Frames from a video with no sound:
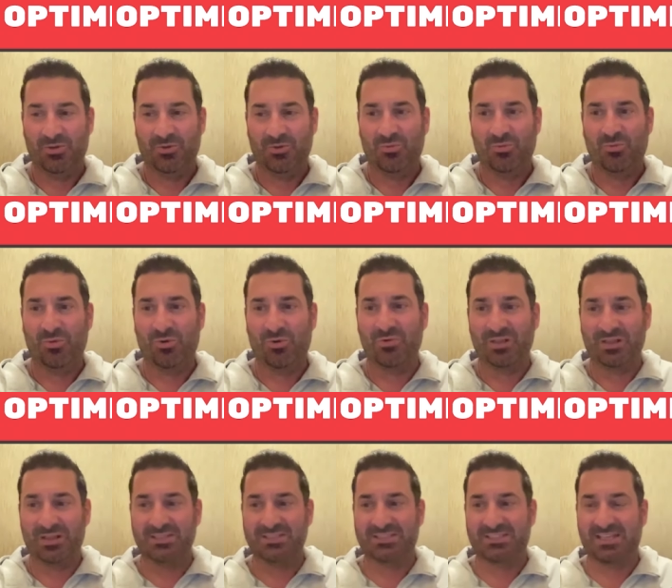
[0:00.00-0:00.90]
what we
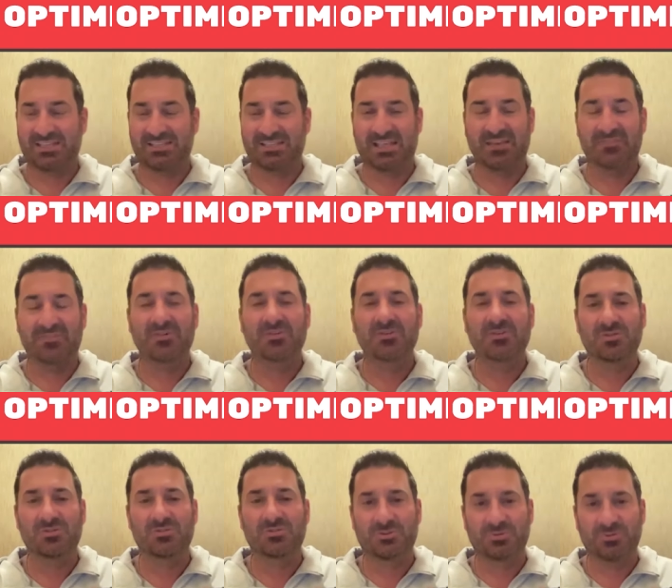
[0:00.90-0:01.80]
like to say is if you're
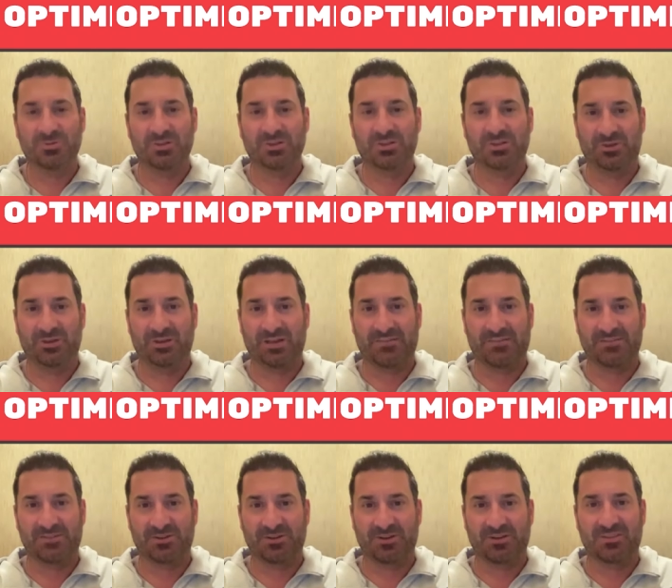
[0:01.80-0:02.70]
truly going
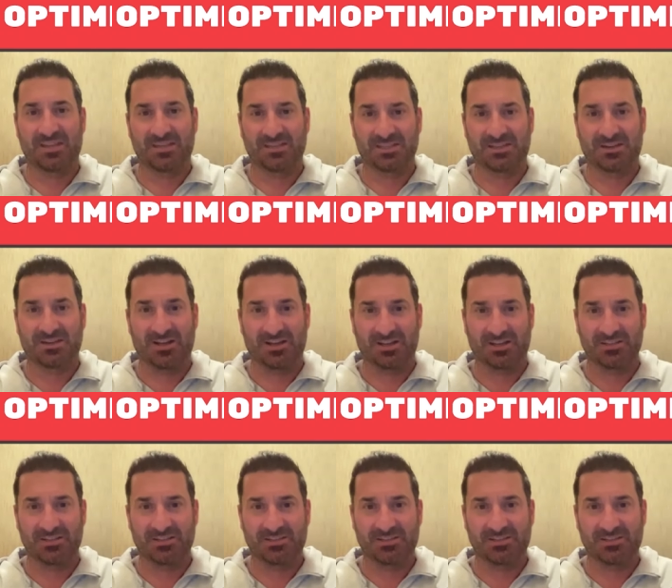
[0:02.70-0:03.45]
after your authentic audience,